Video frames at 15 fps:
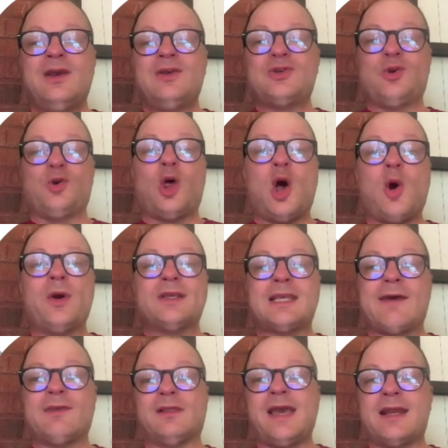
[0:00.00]
so you'll always
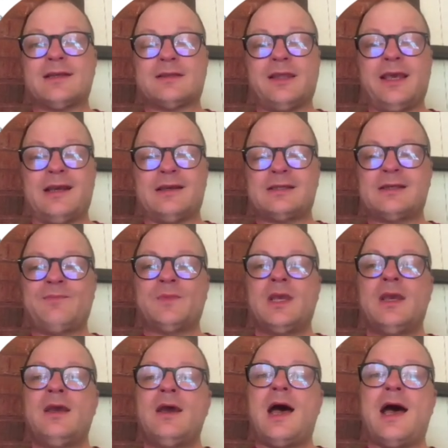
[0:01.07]
have the latest links.
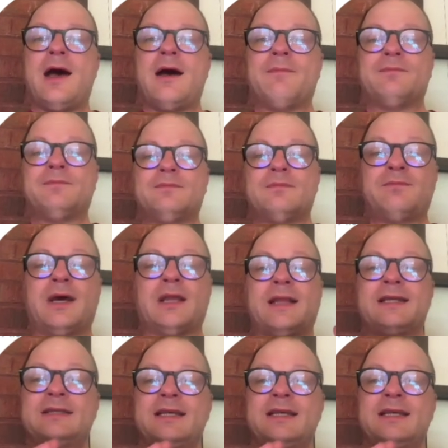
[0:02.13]
But let's get